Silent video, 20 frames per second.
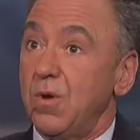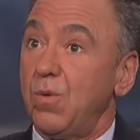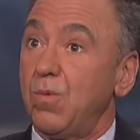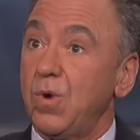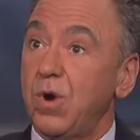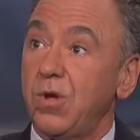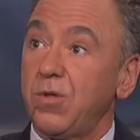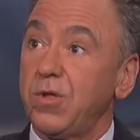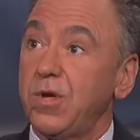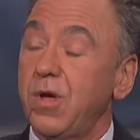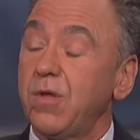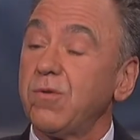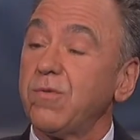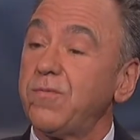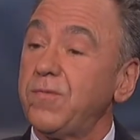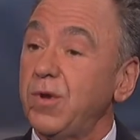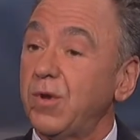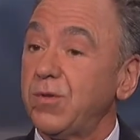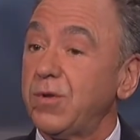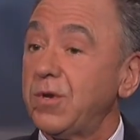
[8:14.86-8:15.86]
Well, the other
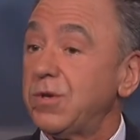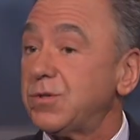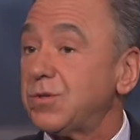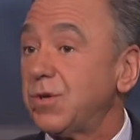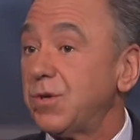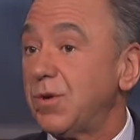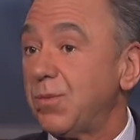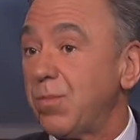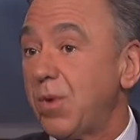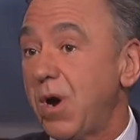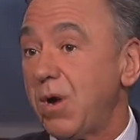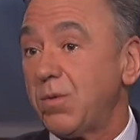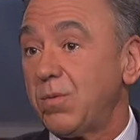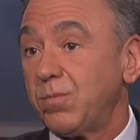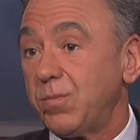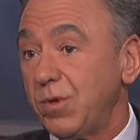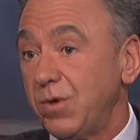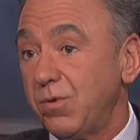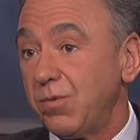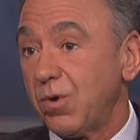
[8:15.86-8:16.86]
field that is going to
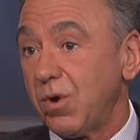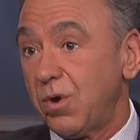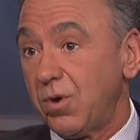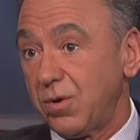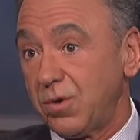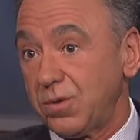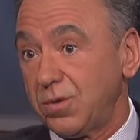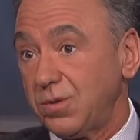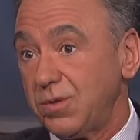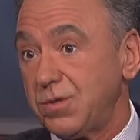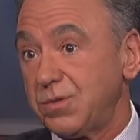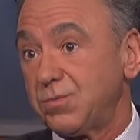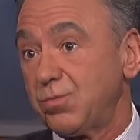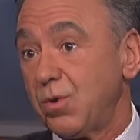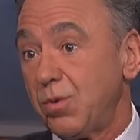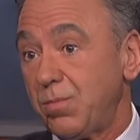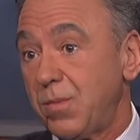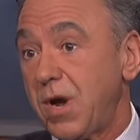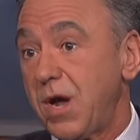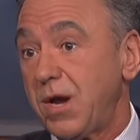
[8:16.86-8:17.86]
probably grow, at least
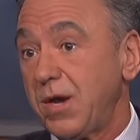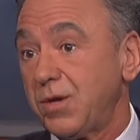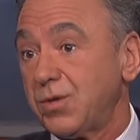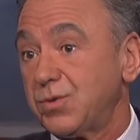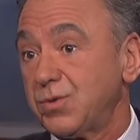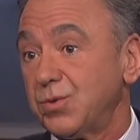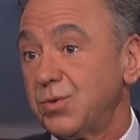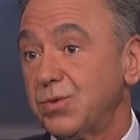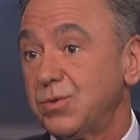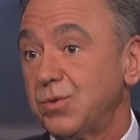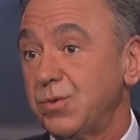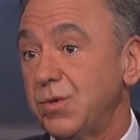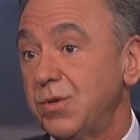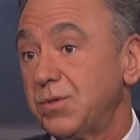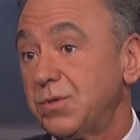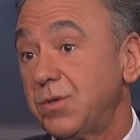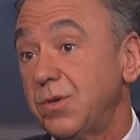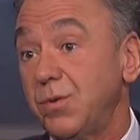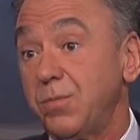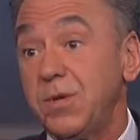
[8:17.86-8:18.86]
robotic surgery,
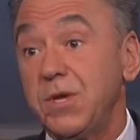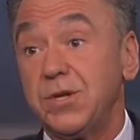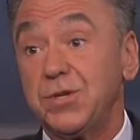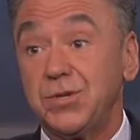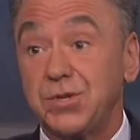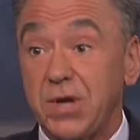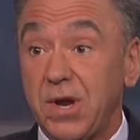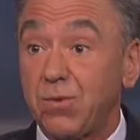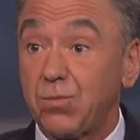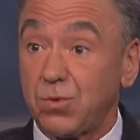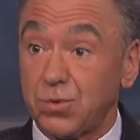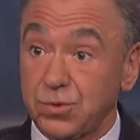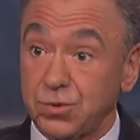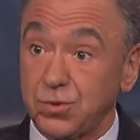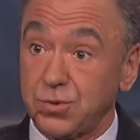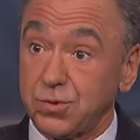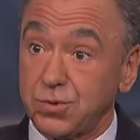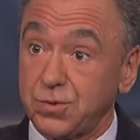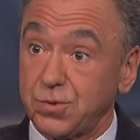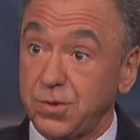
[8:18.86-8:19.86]
is going to be in general
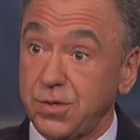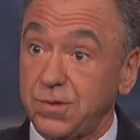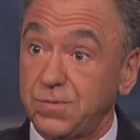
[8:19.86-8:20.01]
surgery.